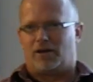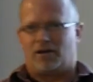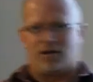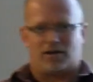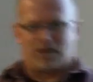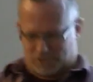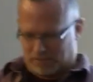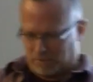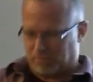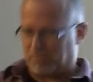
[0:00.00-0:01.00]
And I
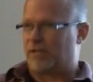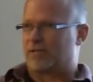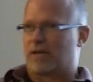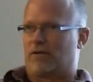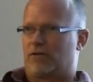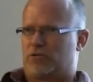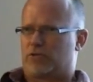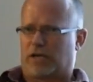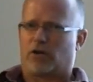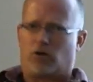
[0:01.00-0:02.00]
set my plates down, and she
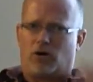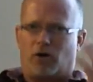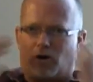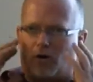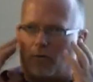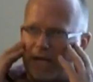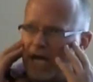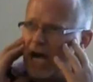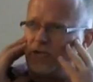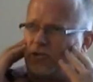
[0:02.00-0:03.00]
was like, "Oh my
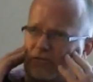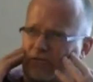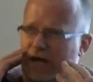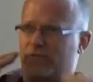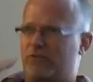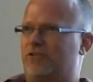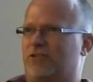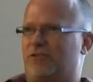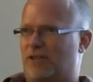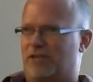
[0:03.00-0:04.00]
God, you're the founder!" And
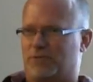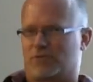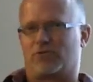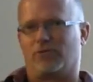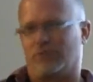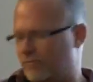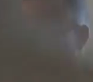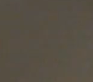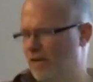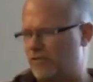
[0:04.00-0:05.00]
she like was totally
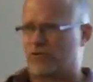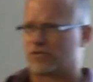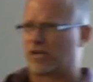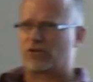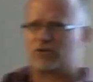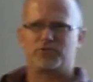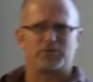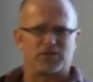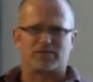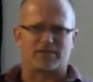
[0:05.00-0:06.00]
freaked out. She goes, "I thought you
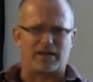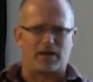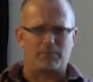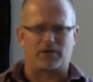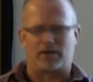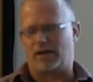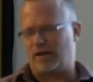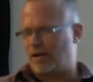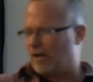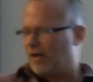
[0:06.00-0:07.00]
were just the camera guy,"
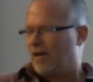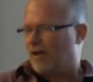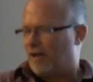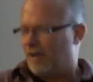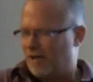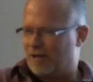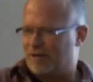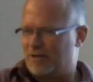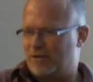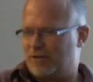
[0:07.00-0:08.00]

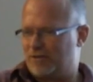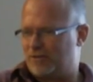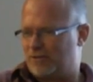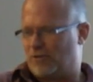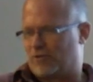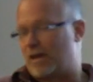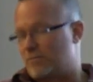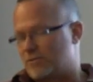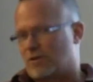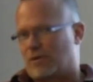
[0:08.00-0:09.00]
and you know,
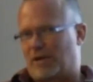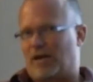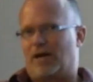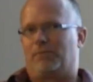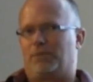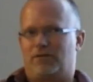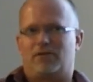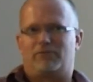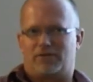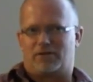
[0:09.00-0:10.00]
cameras are my hobby and
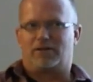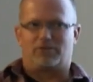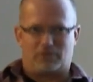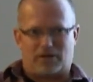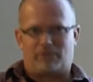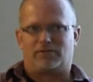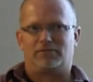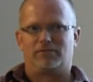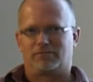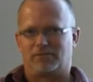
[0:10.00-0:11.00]
everything, and I do have a,
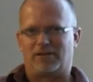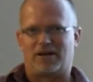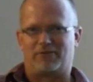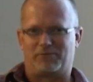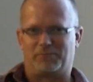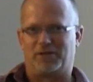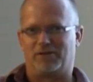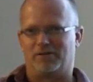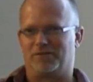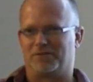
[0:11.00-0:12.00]
a lot of them,
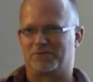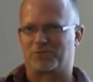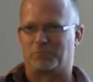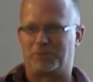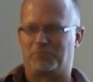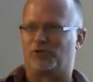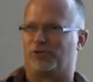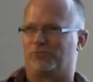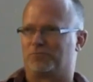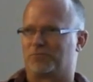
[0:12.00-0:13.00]
and so
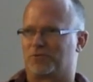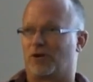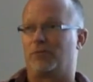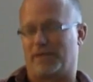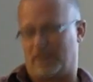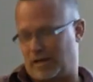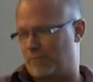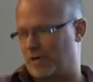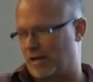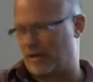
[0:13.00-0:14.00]
people call me the
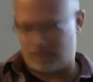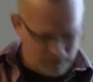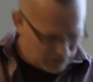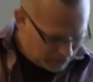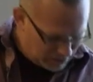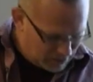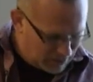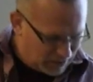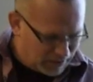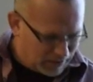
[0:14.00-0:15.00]
camera guy.
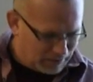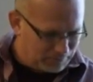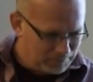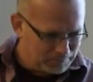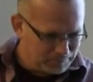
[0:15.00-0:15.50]
Um,